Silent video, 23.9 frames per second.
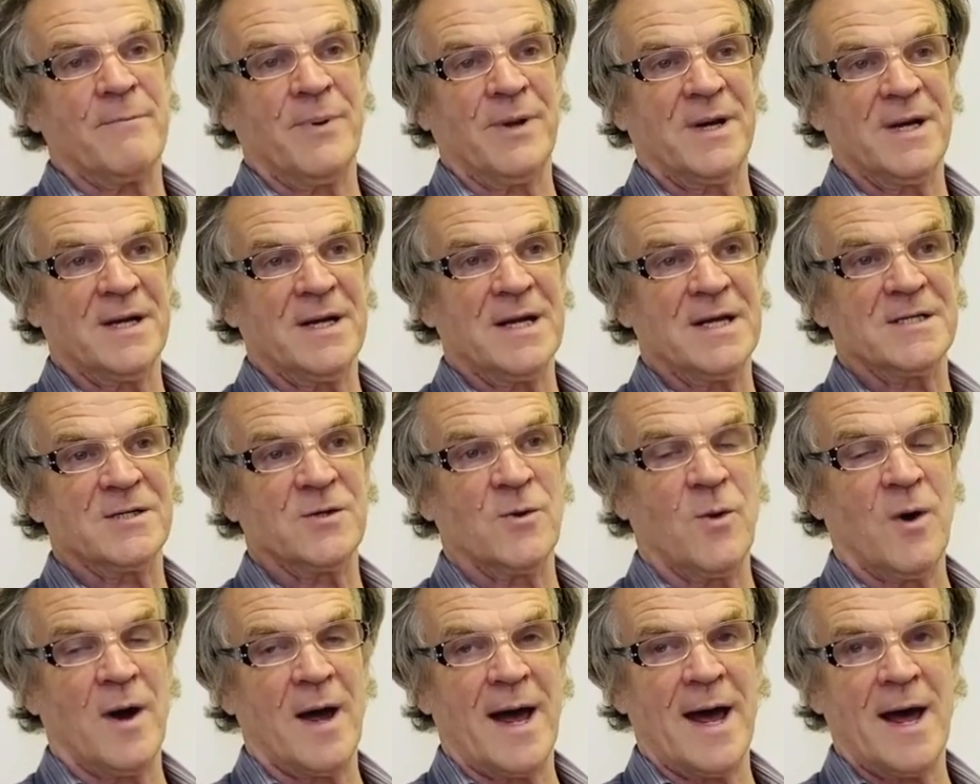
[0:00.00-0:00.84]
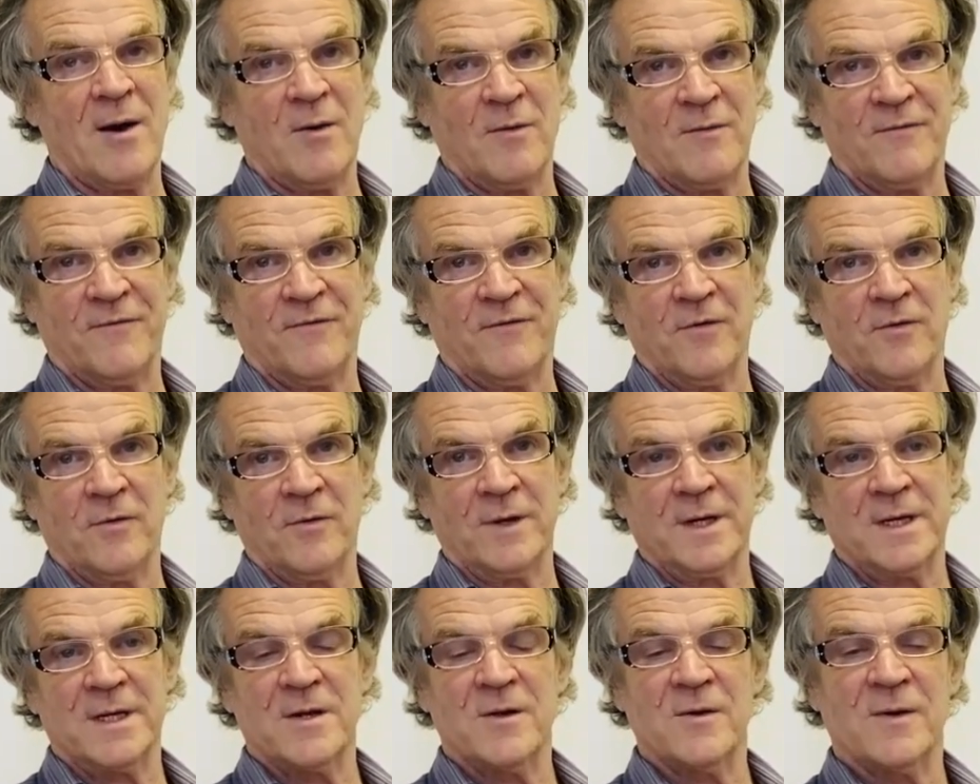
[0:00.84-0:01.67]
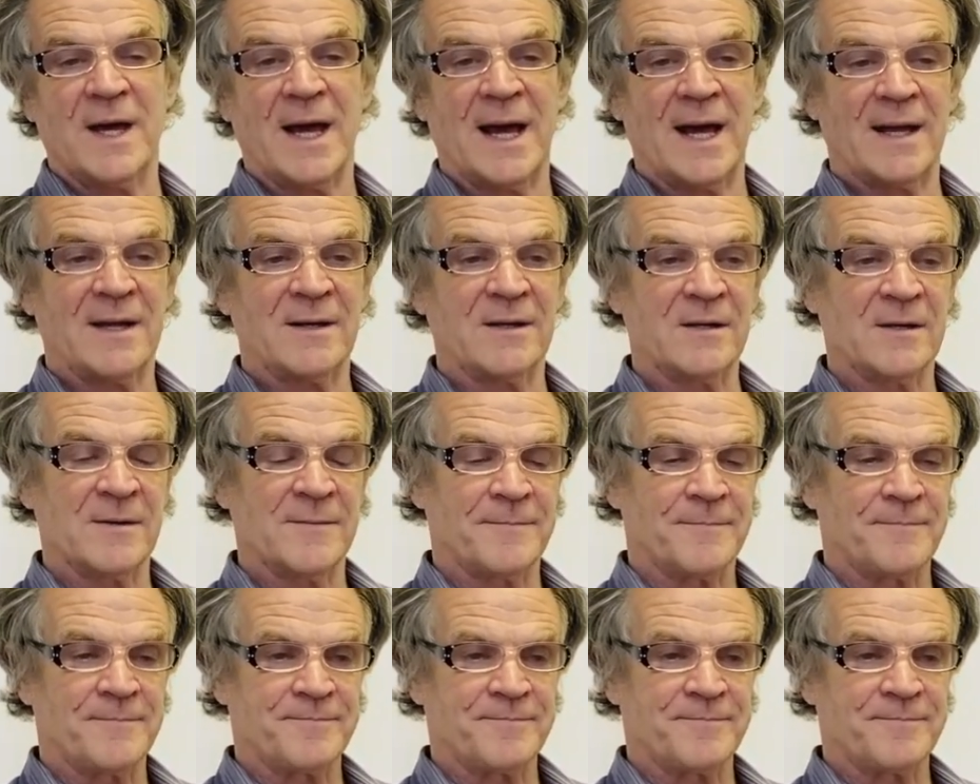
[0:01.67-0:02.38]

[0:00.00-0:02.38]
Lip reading: but it is quite helpful. You can